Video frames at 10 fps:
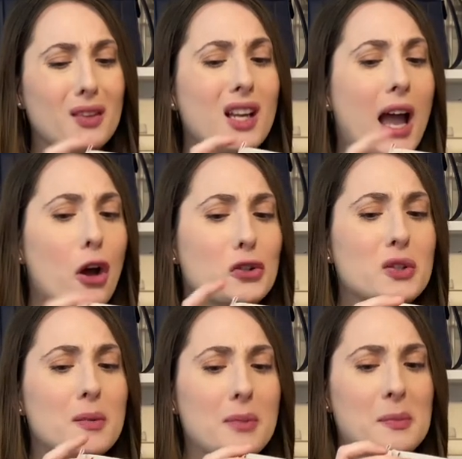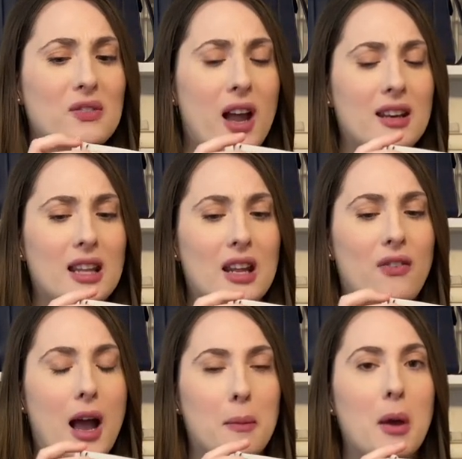I also sometimes find that if
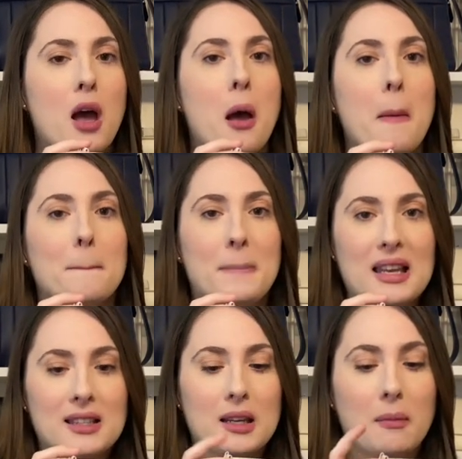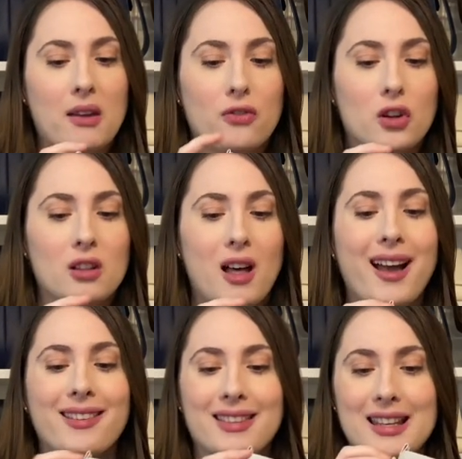I'm bending my foot a
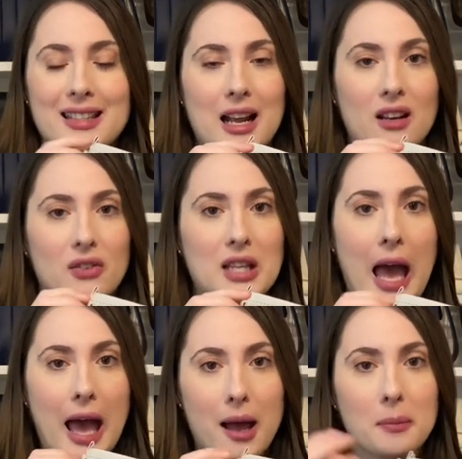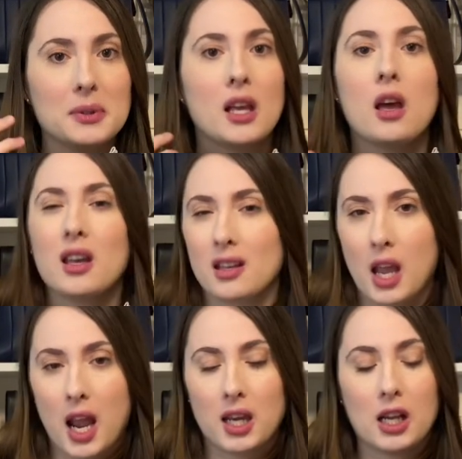lot, these kind of tabs
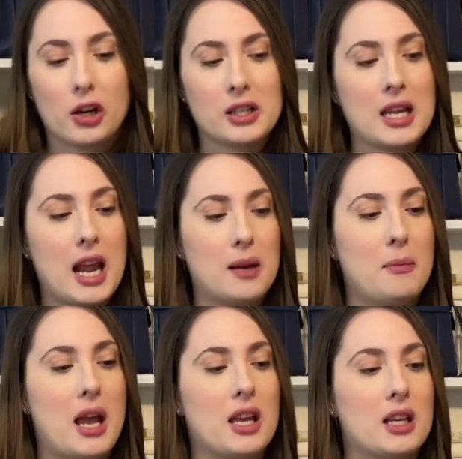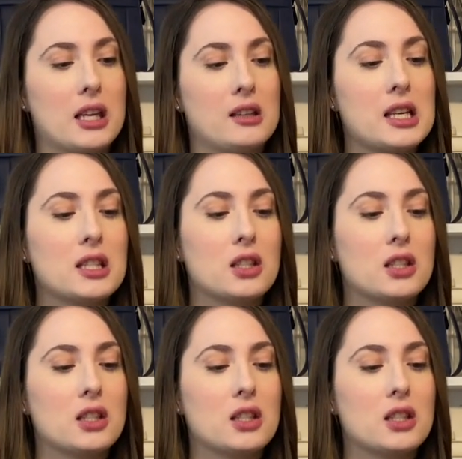can irritate my Achilles.